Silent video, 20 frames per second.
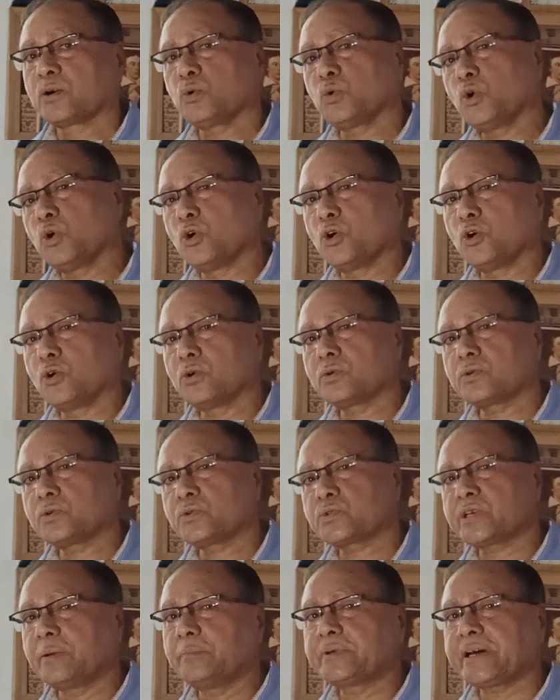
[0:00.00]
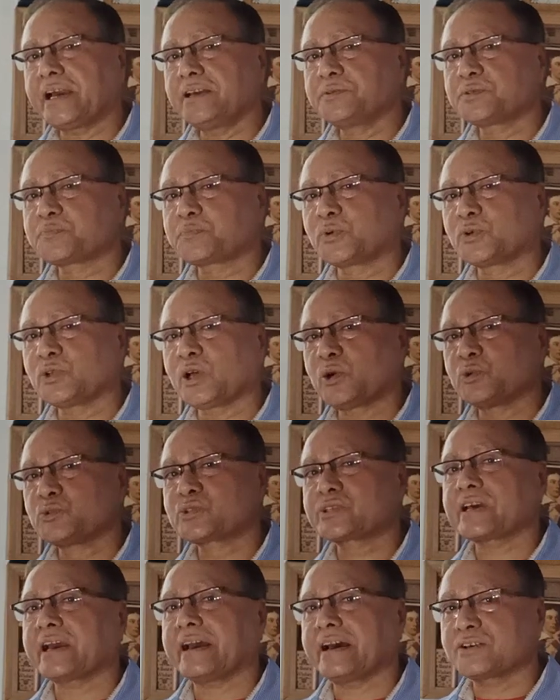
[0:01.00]
O sometimes
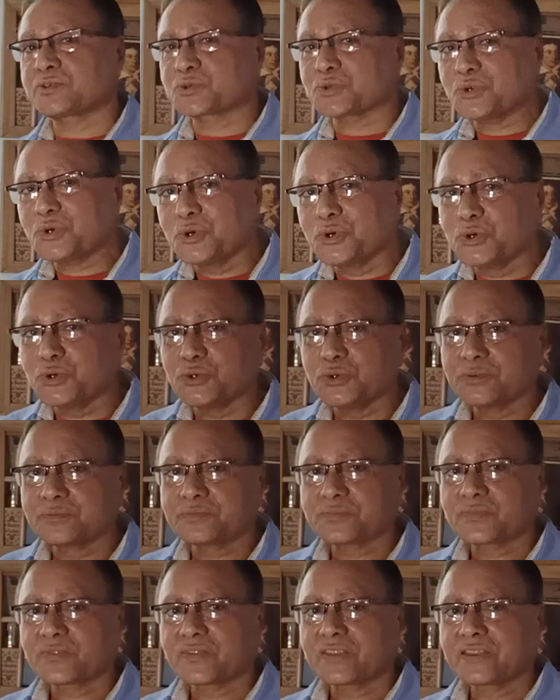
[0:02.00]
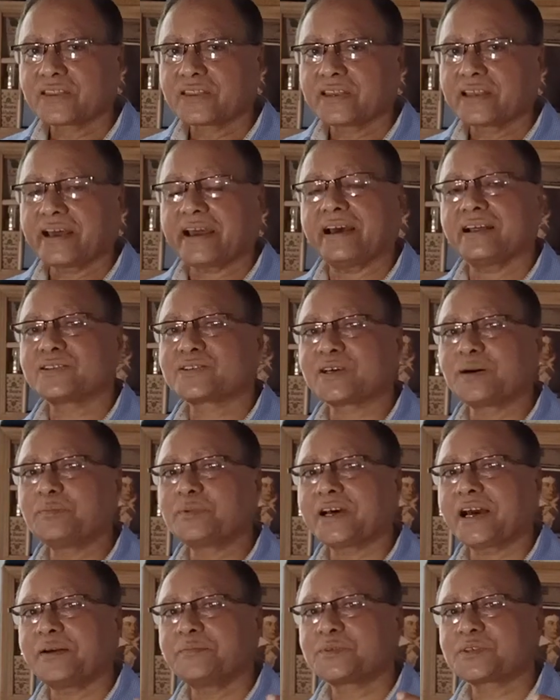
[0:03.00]
pronounced as O and
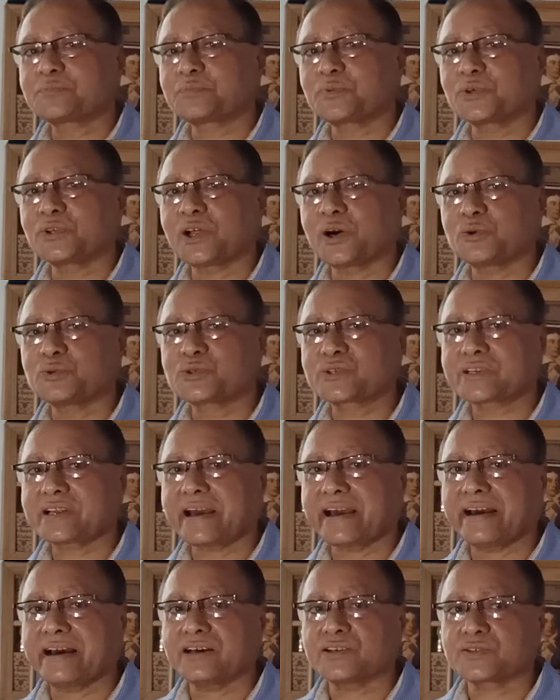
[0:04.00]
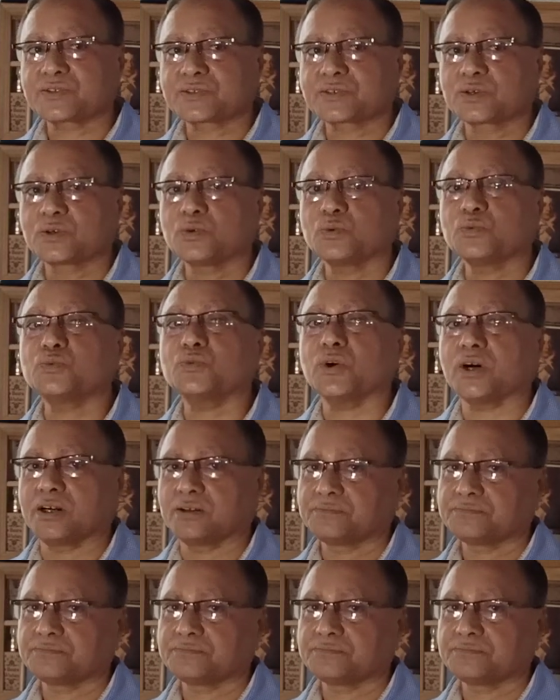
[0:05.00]
sometimes pronounced as V.